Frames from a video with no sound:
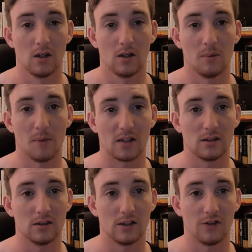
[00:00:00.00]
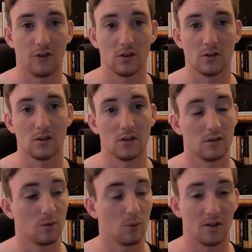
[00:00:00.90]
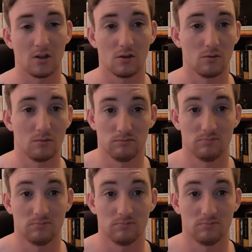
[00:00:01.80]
that makes a difference as to whether you